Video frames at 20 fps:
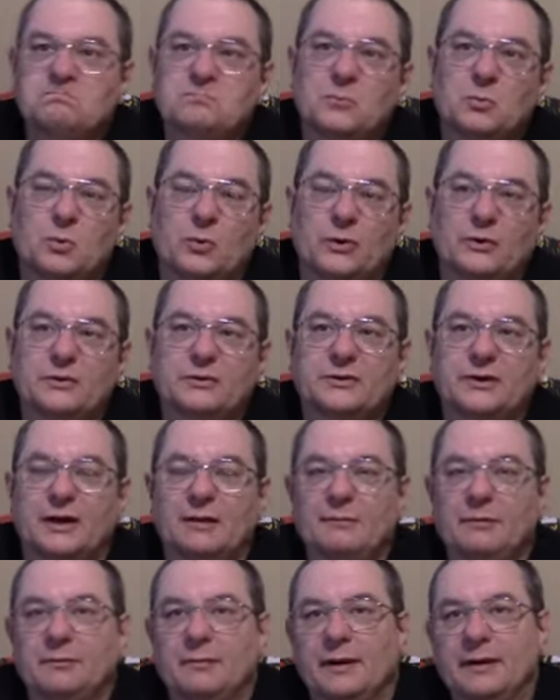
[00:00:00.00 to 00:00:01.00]
In the
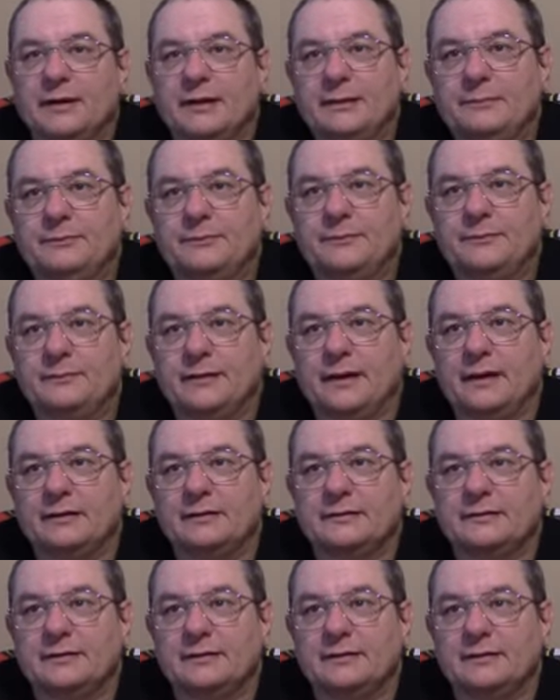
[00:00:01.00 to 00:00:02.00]
wintertime, it might keep
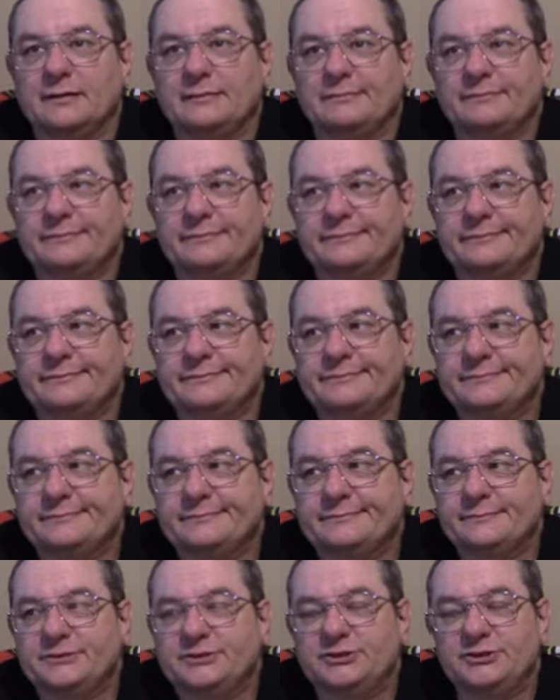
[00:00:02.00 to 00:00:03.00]
that
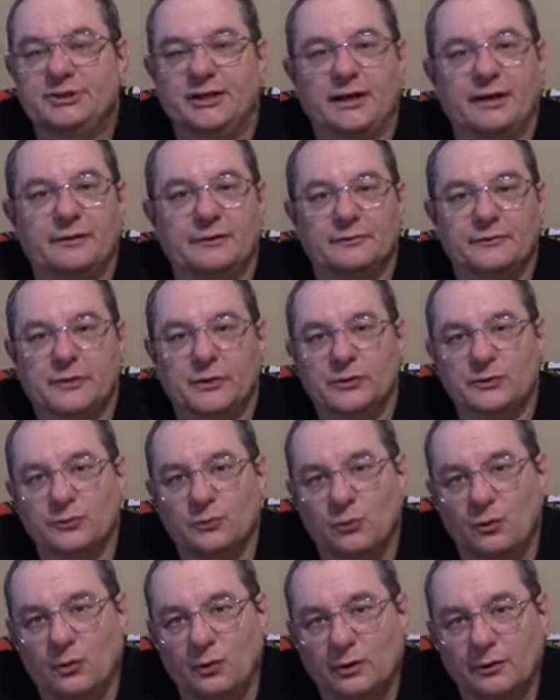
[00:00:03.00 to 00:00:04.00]
shed of yours
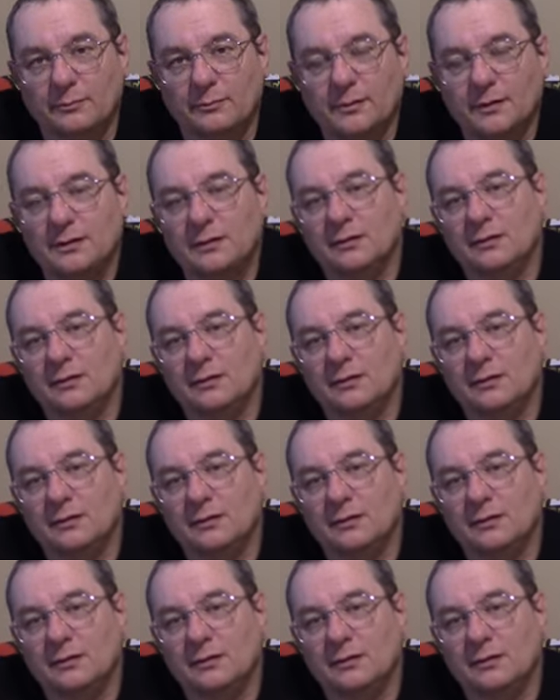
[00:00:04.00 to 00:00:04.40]
warm.